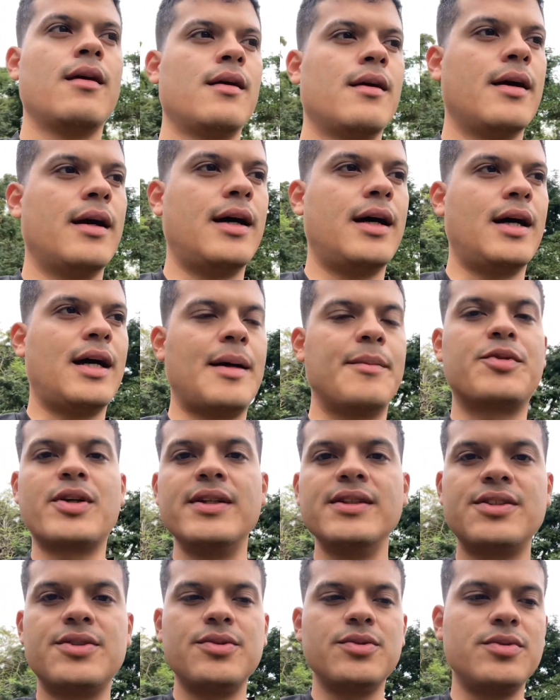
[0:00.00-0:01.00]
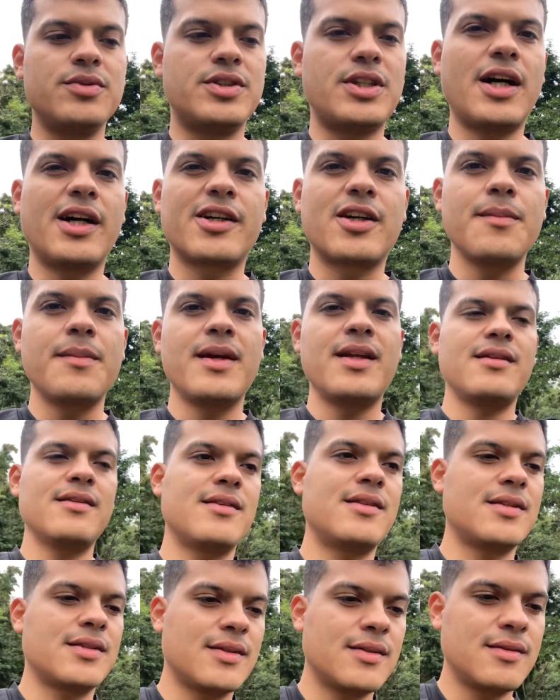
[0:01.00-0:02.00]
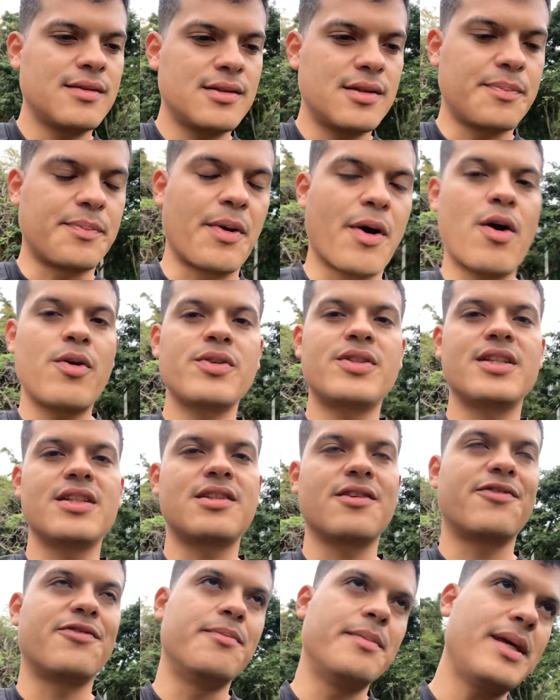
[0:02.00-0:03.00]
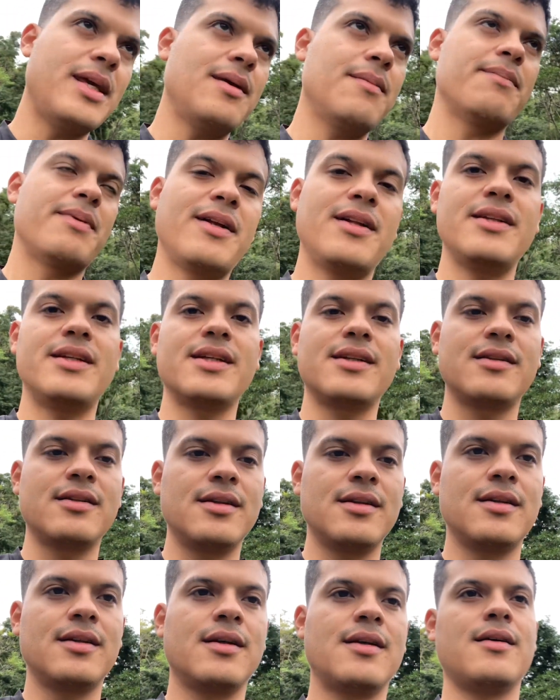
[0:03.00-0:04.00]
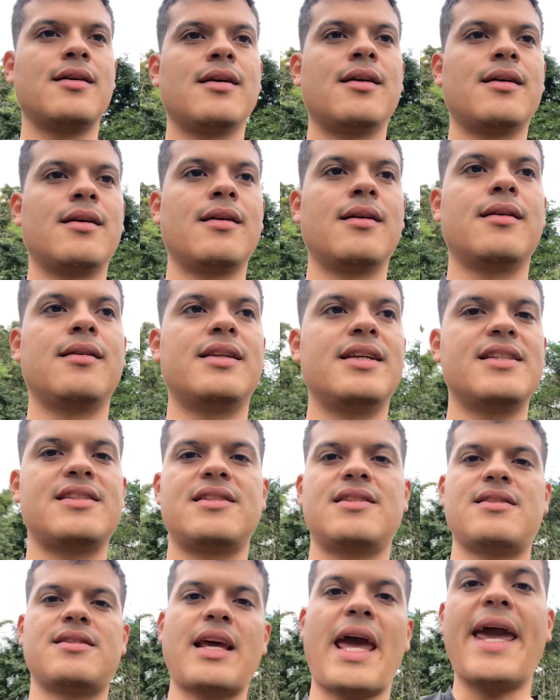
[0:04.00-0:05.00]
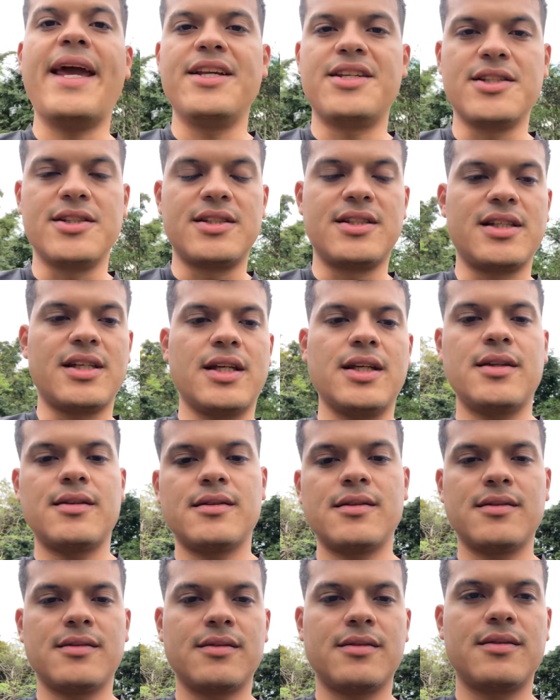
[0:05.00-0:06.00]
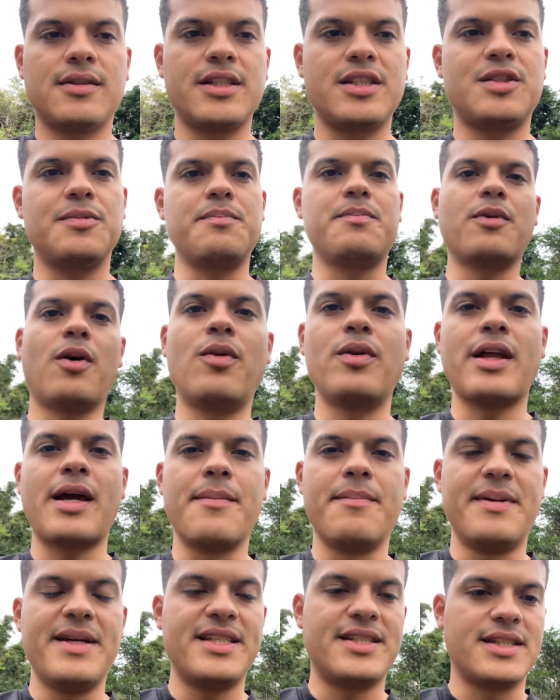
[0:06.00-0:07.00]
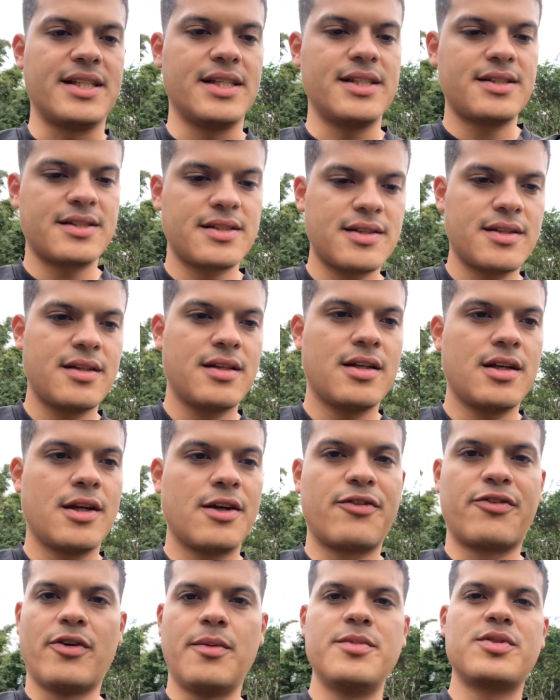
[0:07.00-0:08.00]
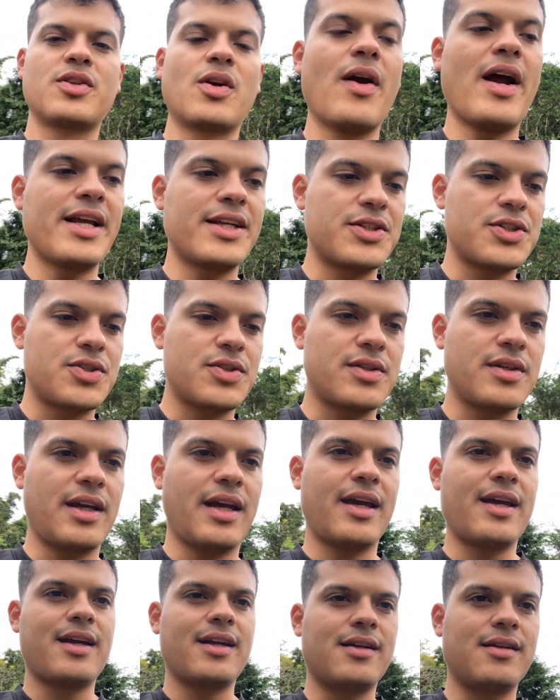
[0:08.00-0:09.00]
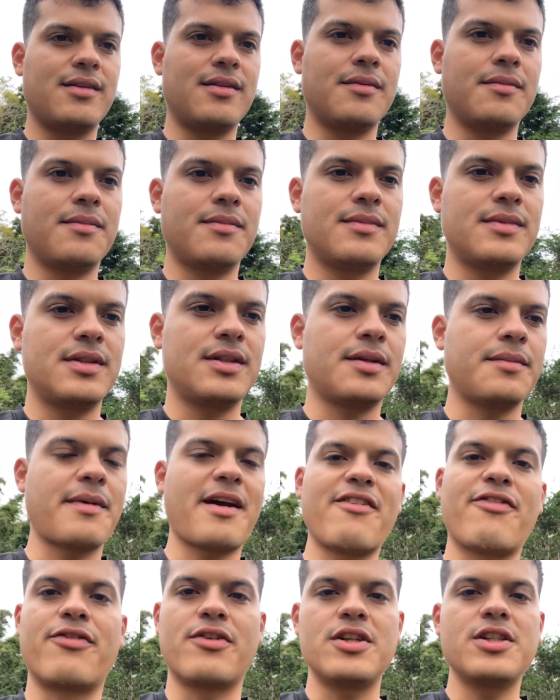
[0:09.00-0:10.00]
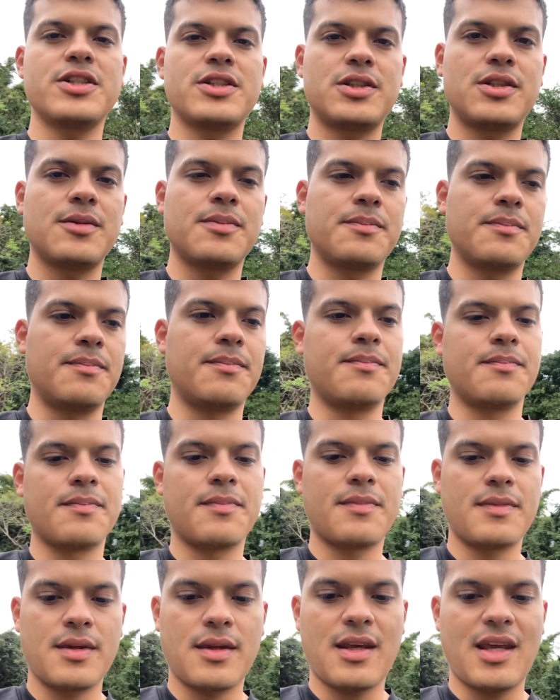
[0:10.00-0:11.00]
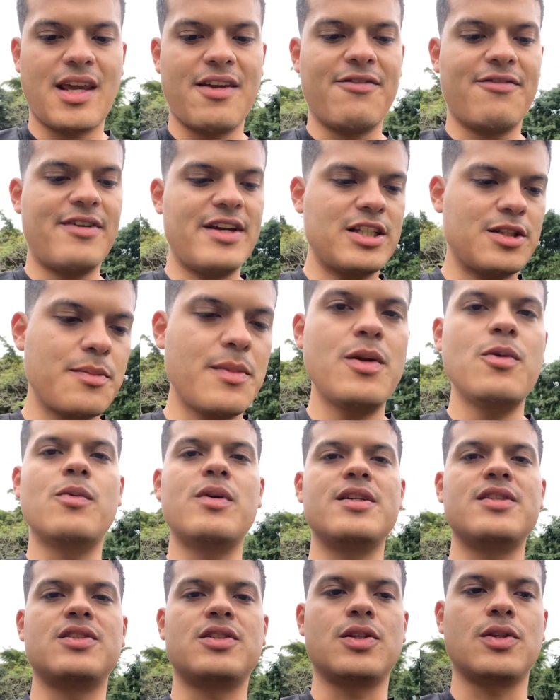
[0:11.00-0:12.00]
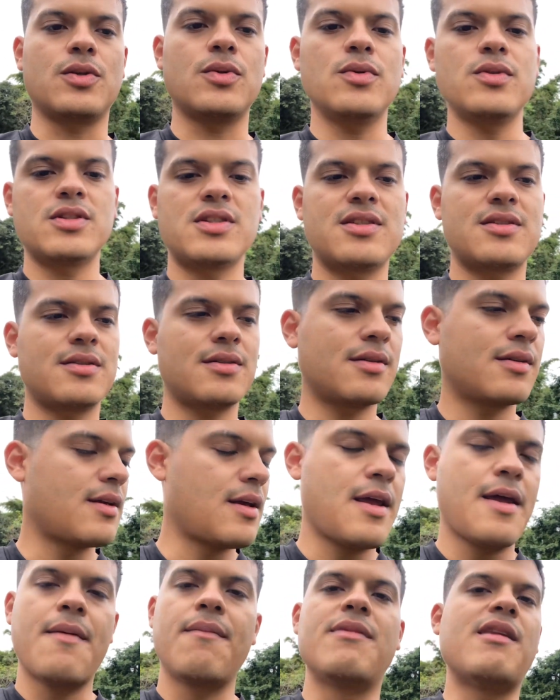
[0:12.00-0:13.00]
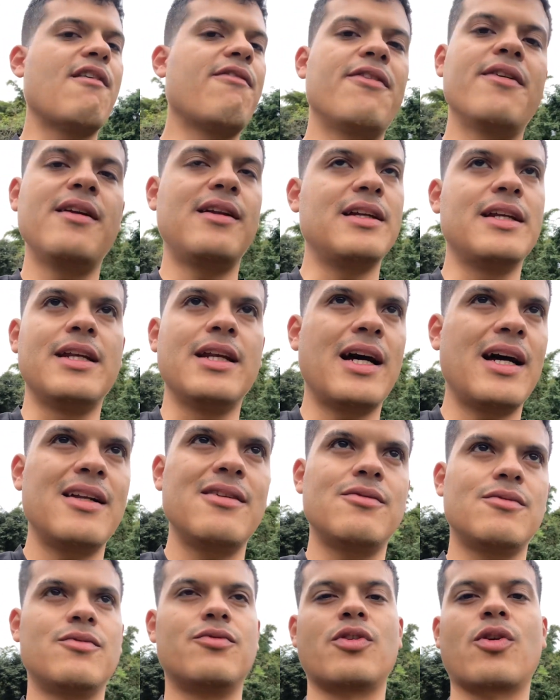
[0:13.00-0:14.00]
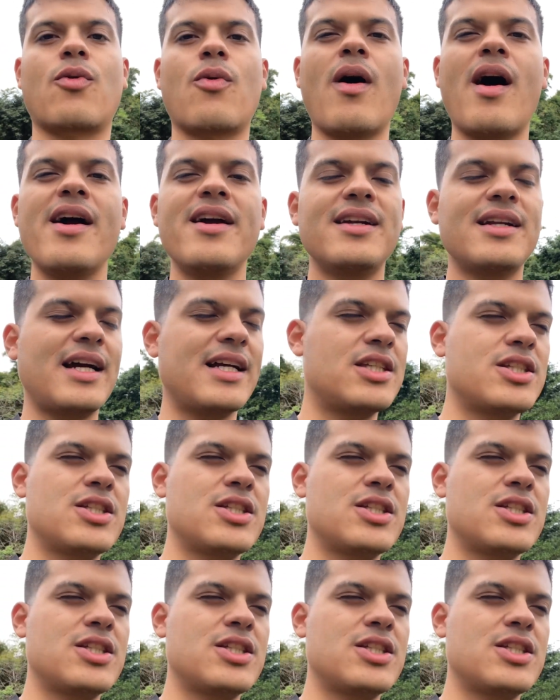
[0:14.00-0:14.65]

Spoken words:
I'm trying to document the process of me building this agency, this online business from scratch. And my first investment was the youths. Definitely not required.